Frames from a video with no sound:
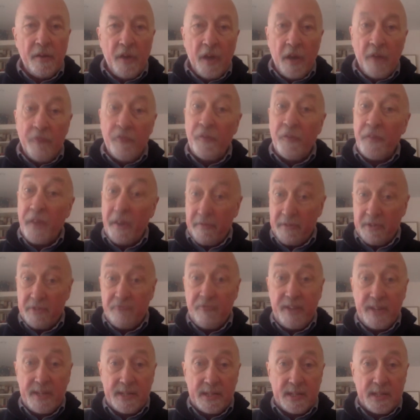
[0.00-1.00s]
for various
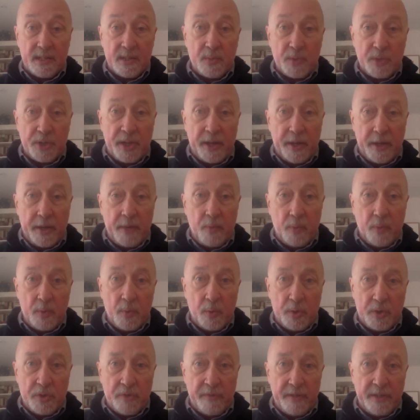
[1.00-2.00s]
reasons, which
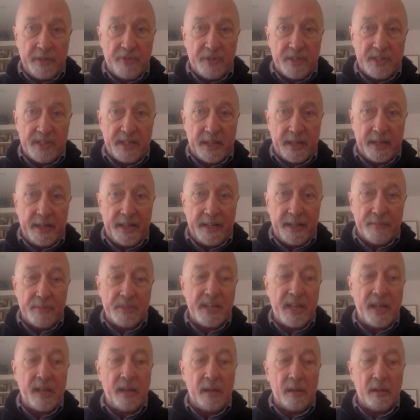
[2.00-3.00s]
are interesting in
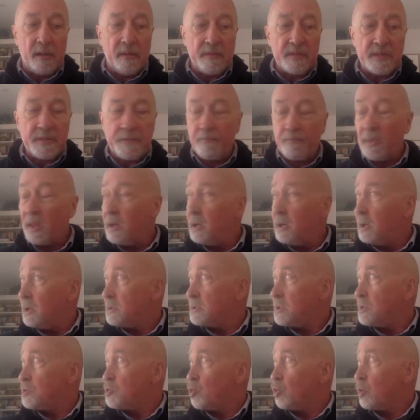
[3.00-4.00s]
themselves
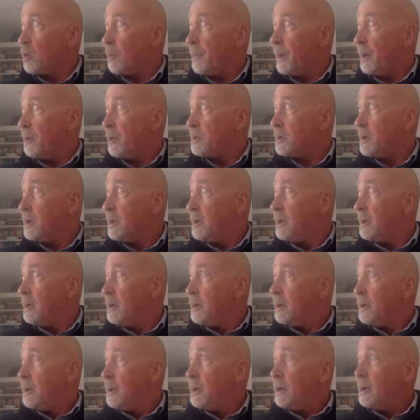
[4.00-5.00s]
to talk about.
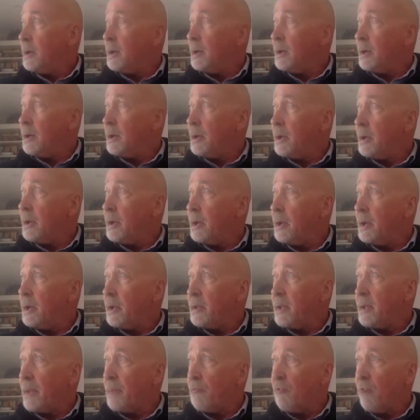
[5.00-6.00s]

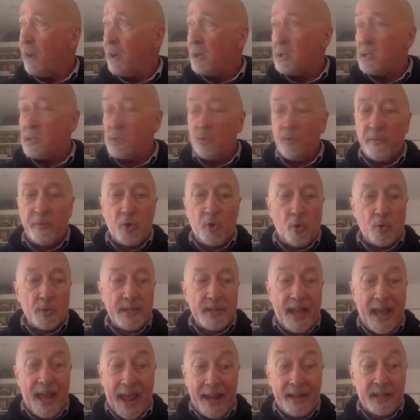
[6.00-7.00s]
And the Emiratis, who of
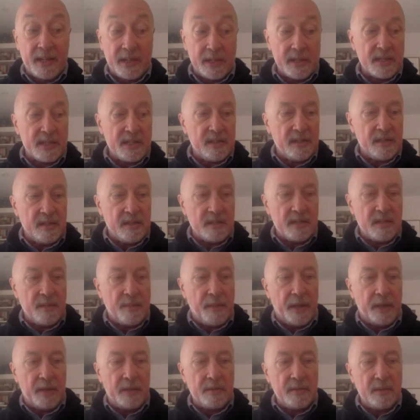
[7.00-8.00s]
course had concerns
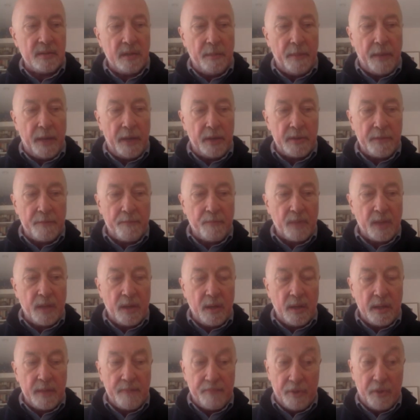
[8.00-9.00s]
about the
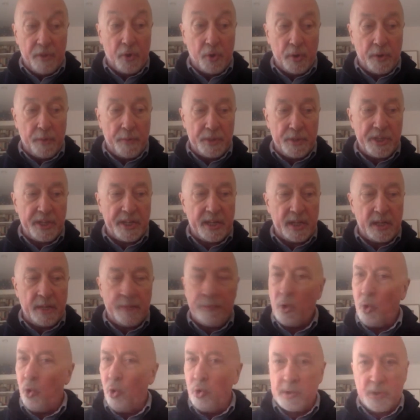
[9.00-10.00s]
Brotherhood in particular,
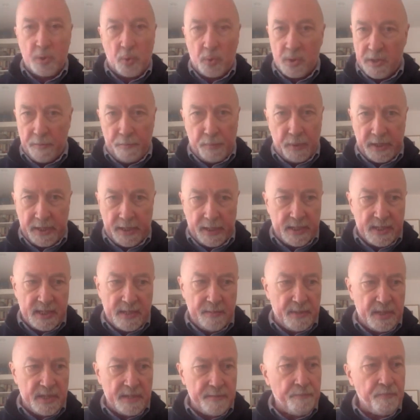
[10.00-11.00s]
but all sorts of political
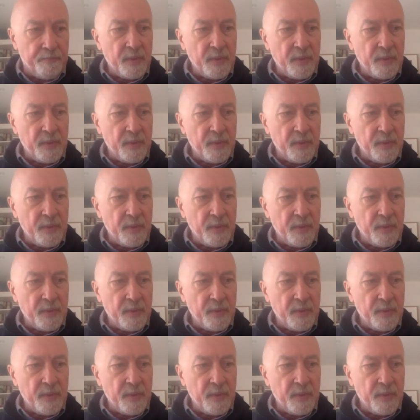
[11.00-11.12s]
Islamism,